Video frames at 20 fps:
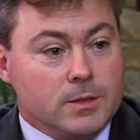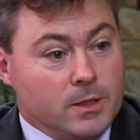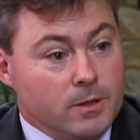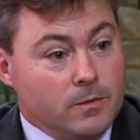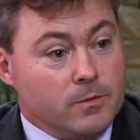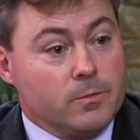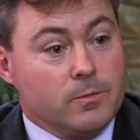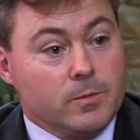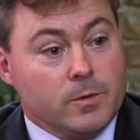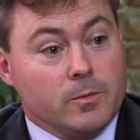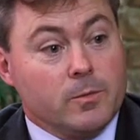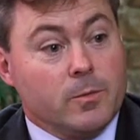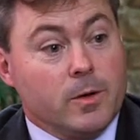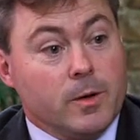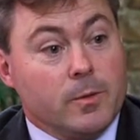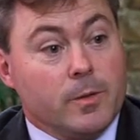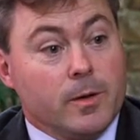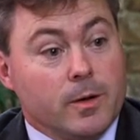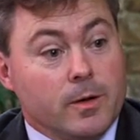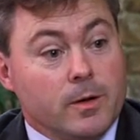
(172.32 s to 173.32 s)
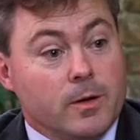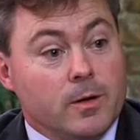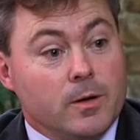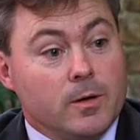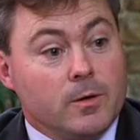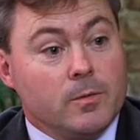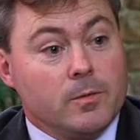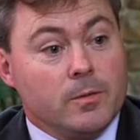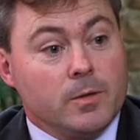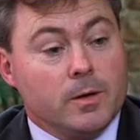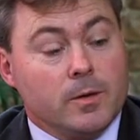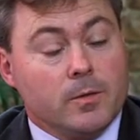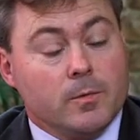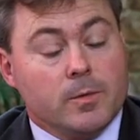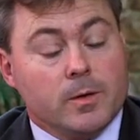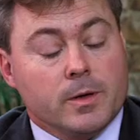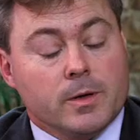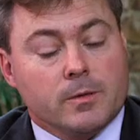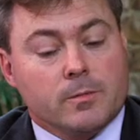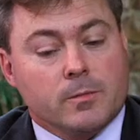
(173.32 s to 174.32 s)
chuffed with where we are.
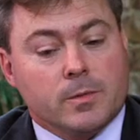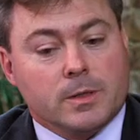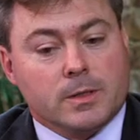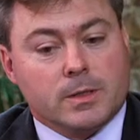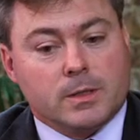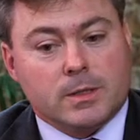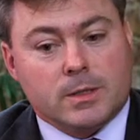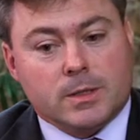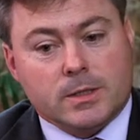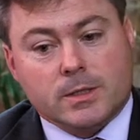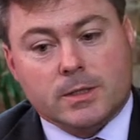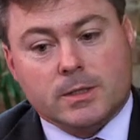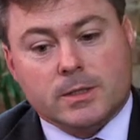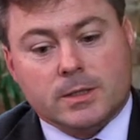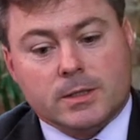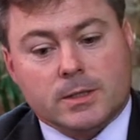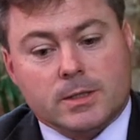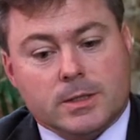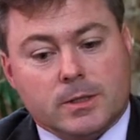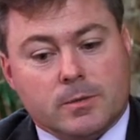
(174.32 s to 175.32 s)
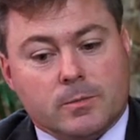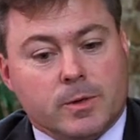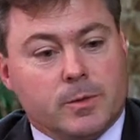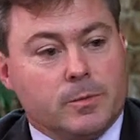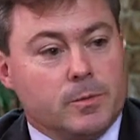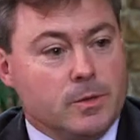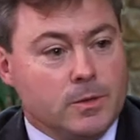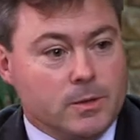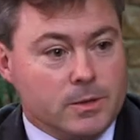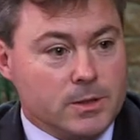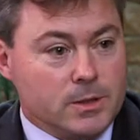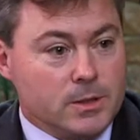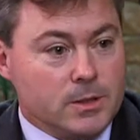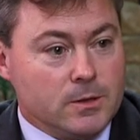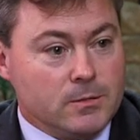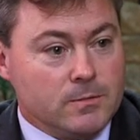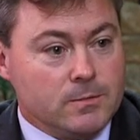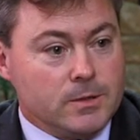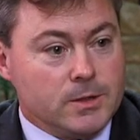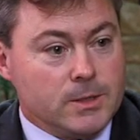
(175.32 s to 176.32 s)
We're delighted that we were looked
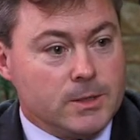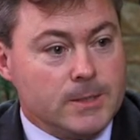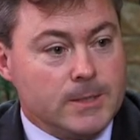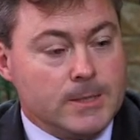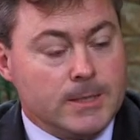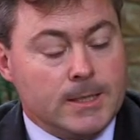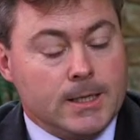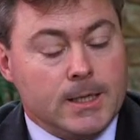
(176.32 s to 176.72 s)
after,